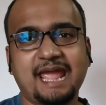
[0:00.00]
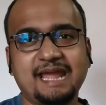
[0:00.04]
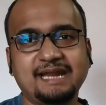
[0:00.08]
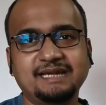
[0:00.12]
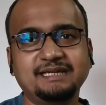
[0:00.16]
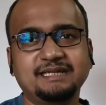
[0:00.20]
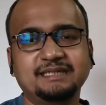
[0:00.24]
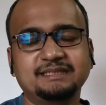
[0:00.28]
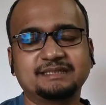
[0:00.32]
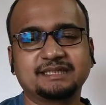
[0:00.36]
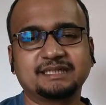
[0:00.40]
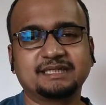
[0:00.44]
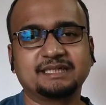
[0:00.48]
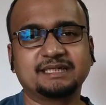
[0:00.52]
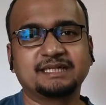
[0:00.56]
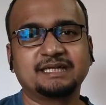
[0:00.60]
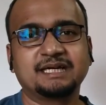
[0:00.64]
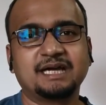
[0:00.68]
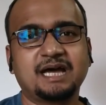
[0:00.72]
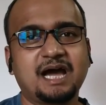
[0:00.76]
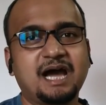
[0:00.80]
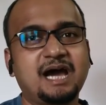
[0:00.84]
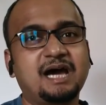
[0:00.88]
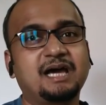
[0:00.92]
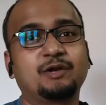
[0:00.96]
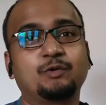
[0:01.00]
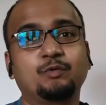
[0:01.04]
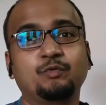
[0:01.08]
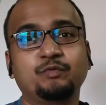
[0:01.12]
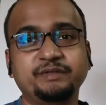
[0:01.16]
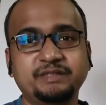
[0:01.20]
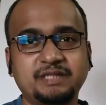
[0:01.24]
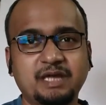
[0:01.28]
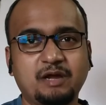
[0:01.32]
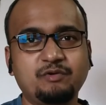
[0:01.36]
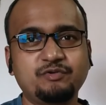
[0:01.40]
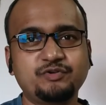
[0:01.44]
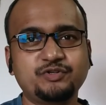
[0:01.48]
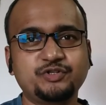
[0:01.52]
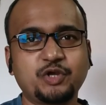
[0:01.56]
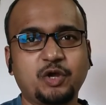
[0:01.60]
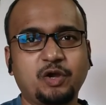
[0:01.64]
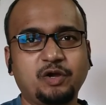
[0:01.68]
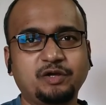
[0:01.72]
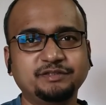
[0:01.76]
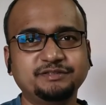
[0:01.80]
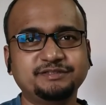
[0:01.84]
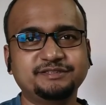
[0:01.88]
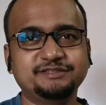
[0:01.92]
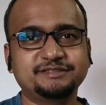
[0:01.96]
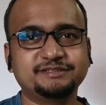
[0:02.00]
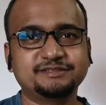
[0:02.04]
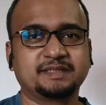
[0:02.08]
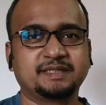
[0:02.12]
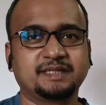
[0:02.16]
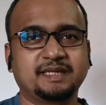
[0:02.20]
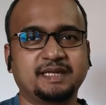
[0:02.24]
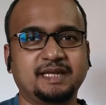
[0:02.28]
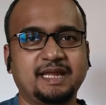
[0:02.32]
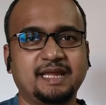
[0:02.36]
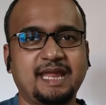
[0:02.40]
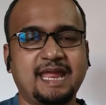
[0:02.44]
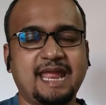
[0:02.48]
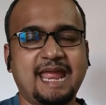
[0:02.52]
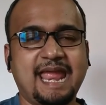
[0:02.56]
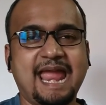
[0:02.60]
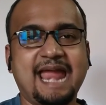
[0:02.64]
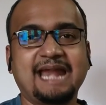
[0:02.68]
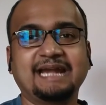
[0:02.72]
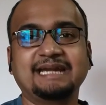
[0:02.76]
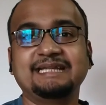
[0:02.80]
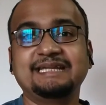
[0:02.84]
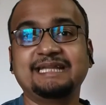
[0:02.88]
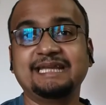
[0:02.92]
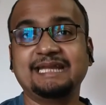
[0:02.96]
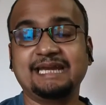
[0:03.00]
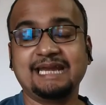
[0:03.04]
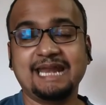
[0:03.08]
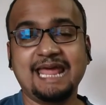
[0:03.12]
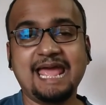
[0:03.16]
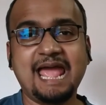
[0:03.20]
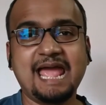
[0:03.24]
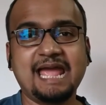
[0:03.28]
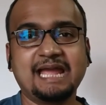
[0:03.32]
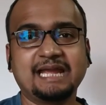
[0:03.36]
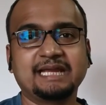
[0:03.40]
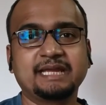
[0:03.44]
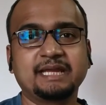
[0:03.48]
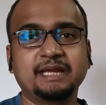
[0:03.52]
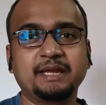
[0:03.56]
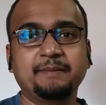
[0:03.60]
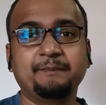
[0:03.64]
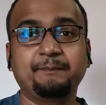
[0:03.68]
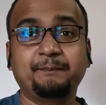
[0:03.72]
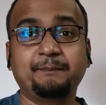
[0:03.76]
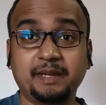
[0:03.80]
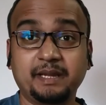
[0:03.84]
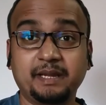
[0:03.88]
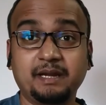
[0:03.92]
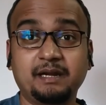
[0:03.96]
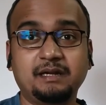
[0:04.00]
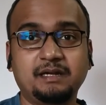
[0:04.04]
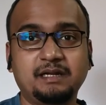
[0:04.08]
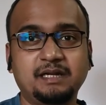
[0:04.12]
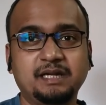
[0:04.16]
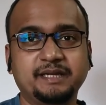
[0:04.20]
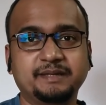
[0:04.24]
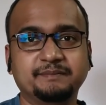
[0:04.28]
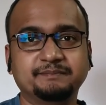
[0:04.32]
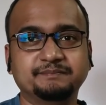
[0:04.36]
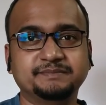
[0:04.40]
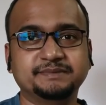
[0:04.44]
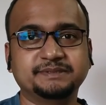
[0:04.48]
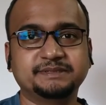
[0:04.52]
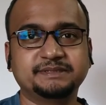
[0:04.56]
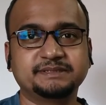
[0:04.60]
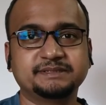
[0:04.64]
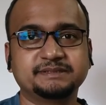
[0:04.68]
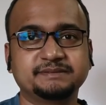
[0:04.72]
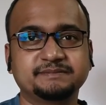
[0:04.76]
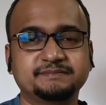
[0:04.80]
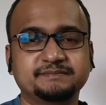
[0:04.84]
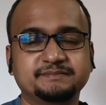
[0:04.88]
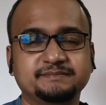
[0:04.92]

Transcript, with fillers: Agnatha are without jaws and they lack paired limbs.